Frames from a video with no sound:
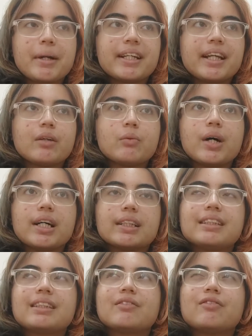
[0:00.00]
my dad
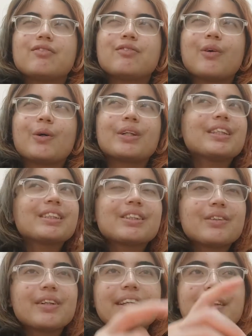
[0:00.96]
was 4 years
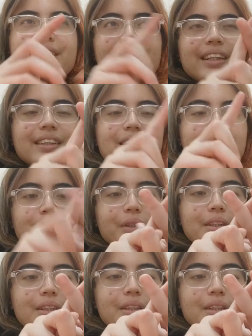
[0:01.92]
ago, 18, 19, 20,